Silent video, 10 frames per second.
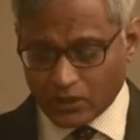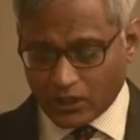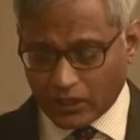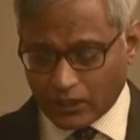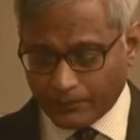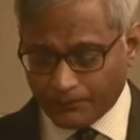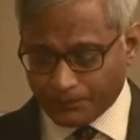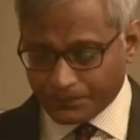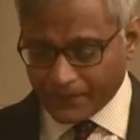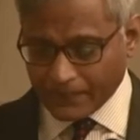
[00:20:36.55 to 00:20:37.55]
Um,
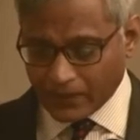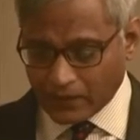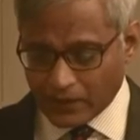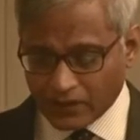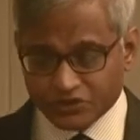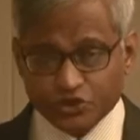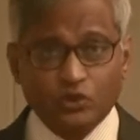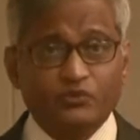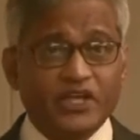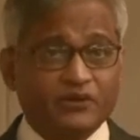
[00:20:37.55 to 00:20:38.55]
uh, so
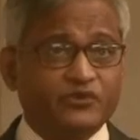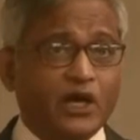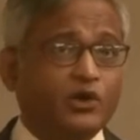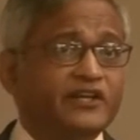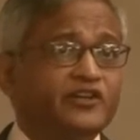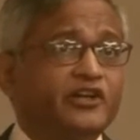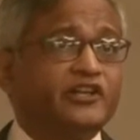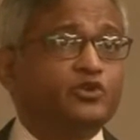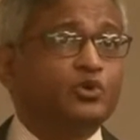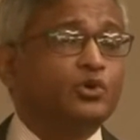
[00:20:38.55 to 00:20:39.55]
we have now entered
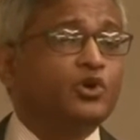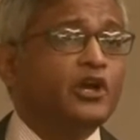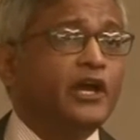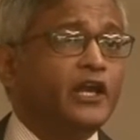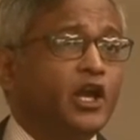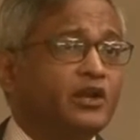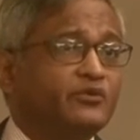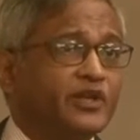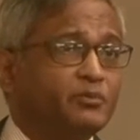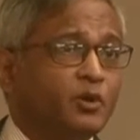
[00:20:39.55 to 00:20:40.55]
into a lot
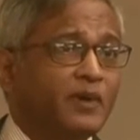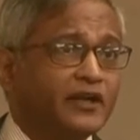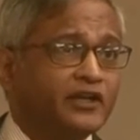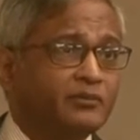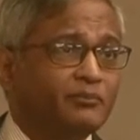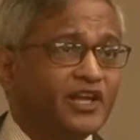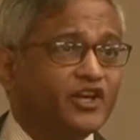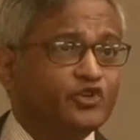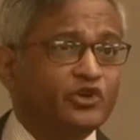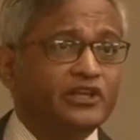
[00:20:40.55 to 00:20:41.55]
of diplomatic,
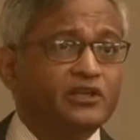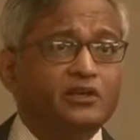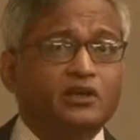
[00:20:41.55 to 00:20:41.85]
military,